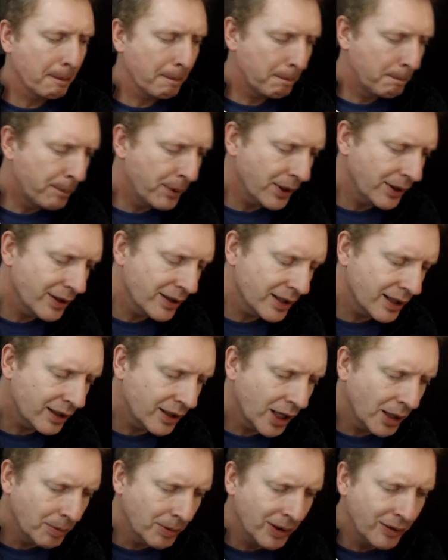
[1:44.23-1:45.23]
But there's a
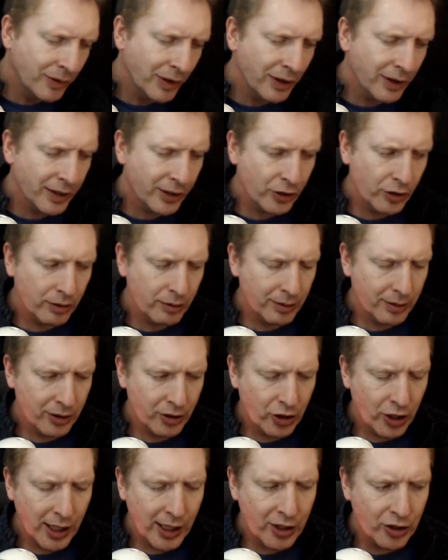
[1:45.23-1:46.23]
couple of other
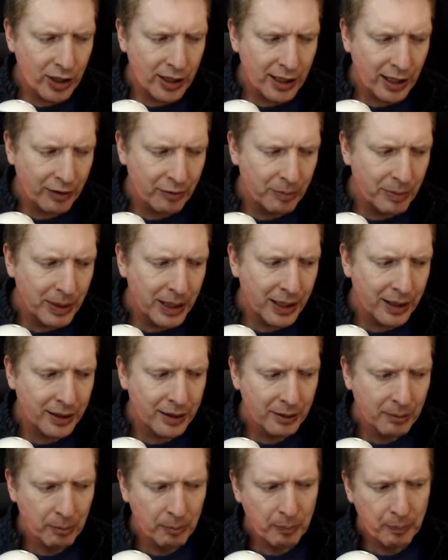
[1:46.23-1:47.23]
changes I've made
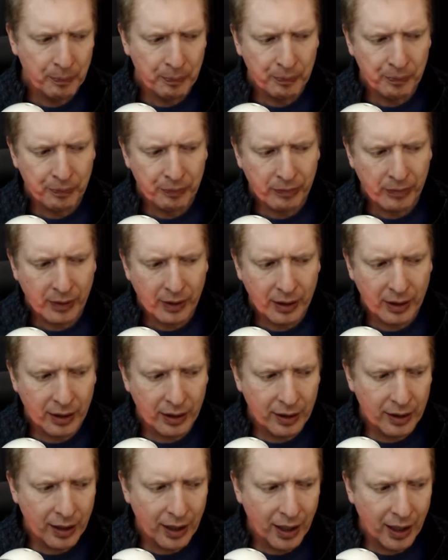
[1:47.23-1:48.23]

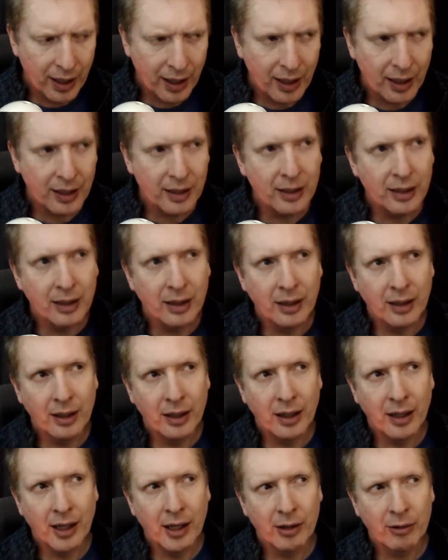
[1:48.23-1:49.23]
that
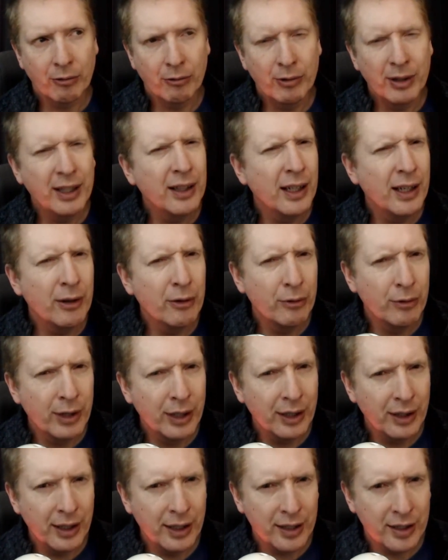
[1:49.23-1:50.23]
are really,
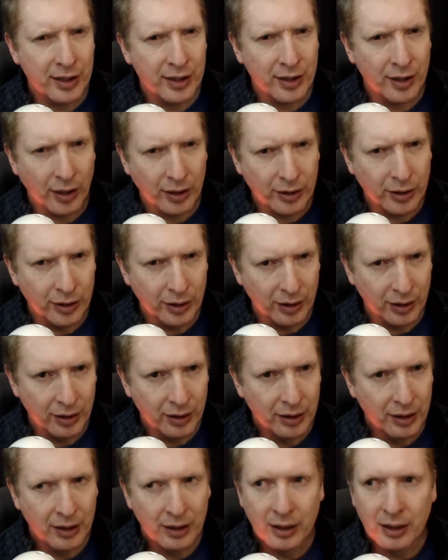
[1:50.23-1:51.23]
really subtle.
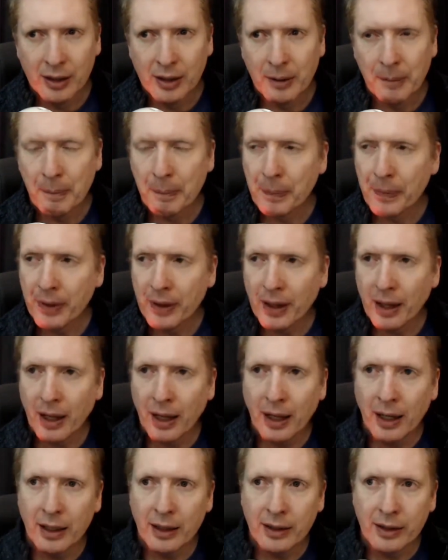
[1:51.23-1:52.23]

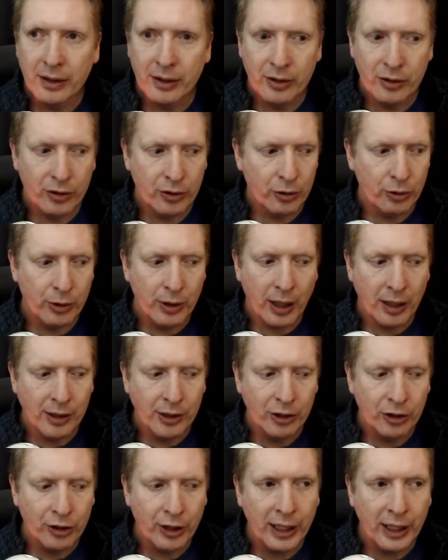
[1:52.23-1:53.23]
And to the
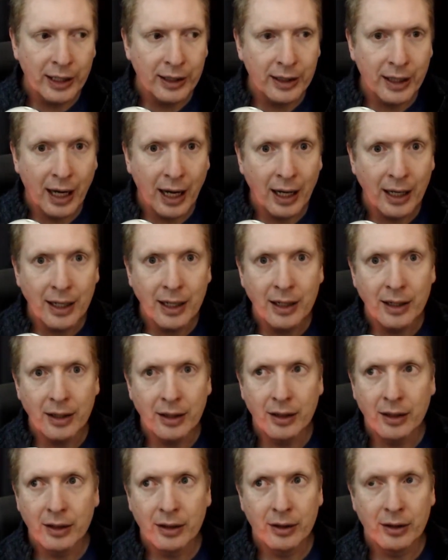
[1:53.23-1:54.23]
untrained eye,
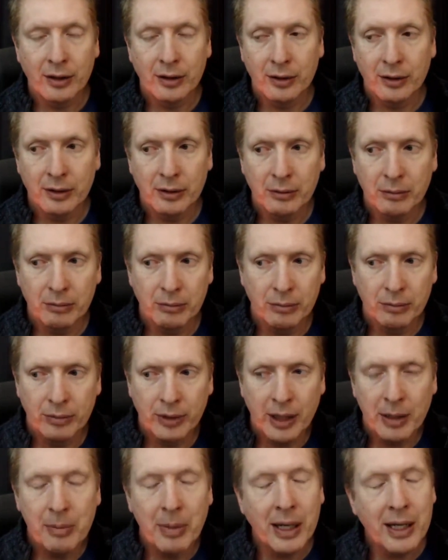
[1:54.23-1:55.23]

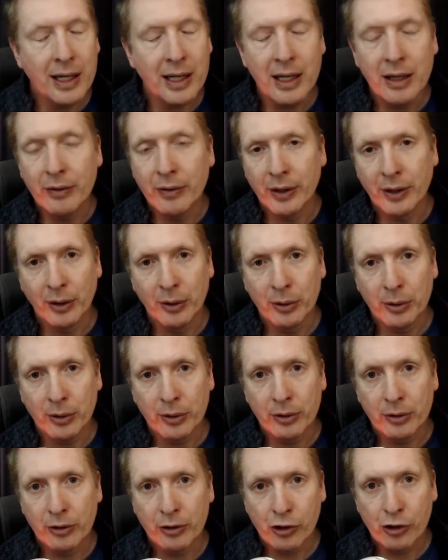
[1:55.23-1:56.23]
they might even look
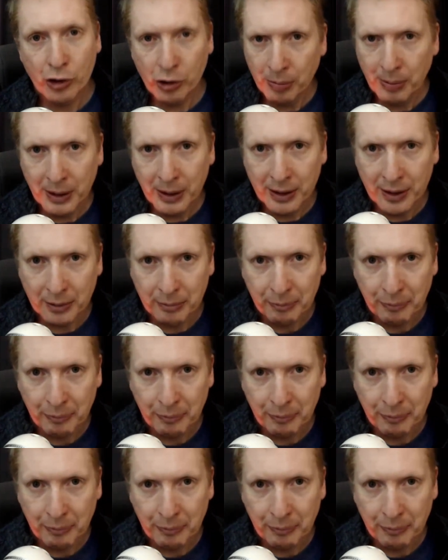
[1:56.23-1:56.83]
stupid.